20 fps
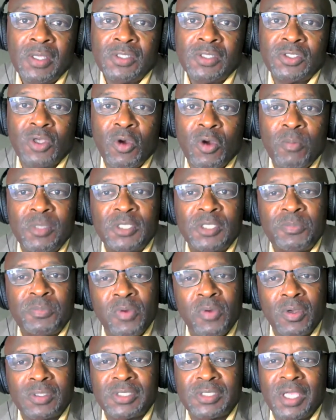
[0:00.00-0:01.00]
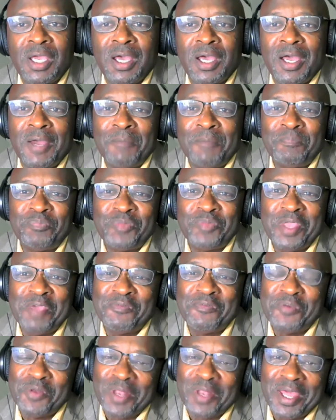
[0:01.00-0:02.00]
So, Ms. Brooks,
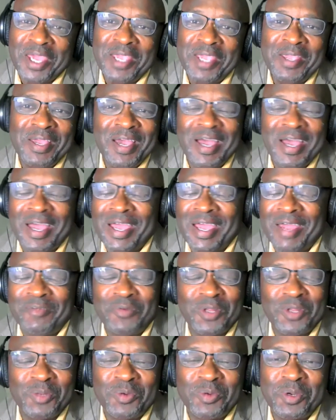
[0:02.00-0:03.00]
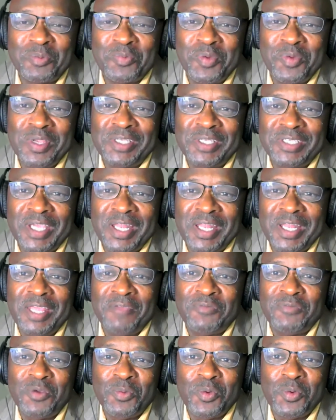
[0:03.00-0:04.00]
if you like, I really would appreciate it
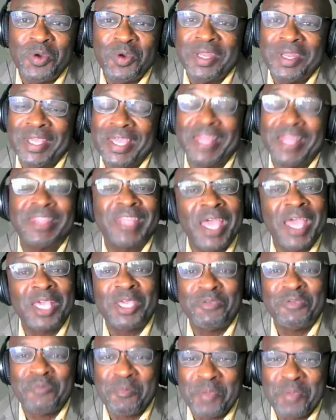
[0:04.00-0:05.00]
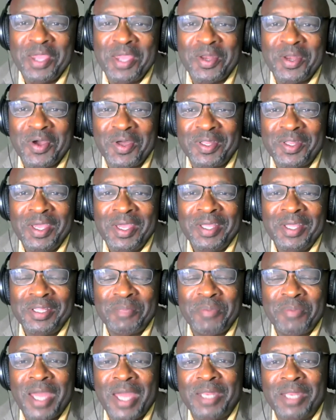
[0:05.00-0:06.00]
if you would. Again, thank you for being on
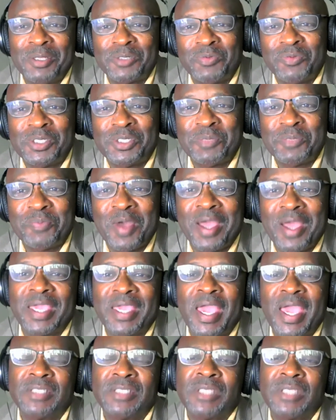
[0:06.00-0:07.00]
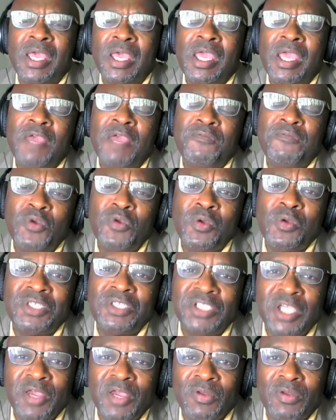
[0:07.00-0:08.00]
the Pioneer Inspiration Podcast. If you can
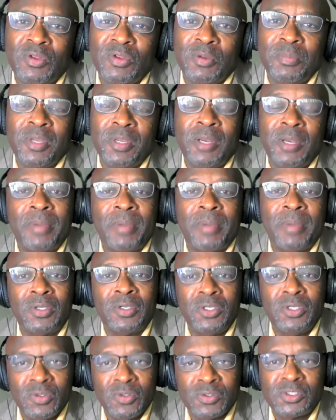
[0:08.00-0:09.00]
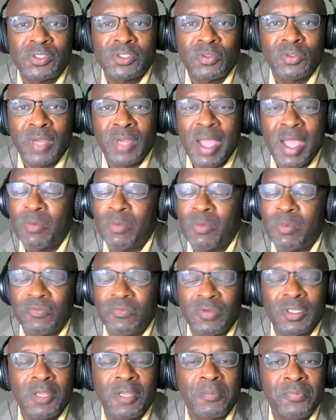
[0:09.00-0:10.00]
share a little bit about your story, I would
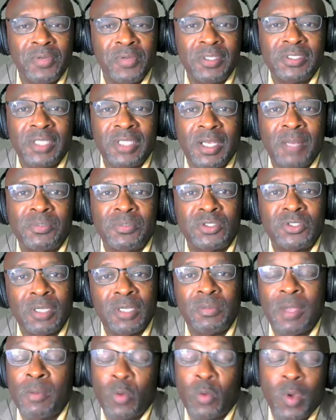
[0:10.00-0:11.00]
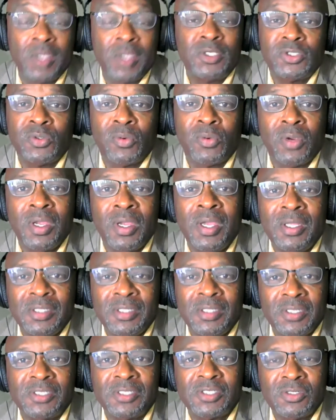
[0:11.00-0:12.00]
really appreciate it. I'm quite sure
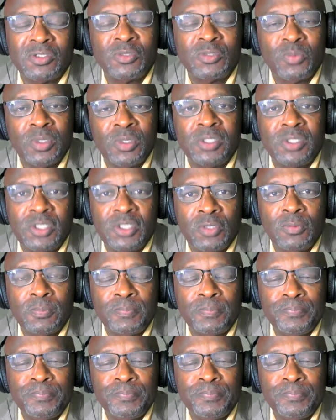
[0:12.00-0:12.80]
the listeners would too.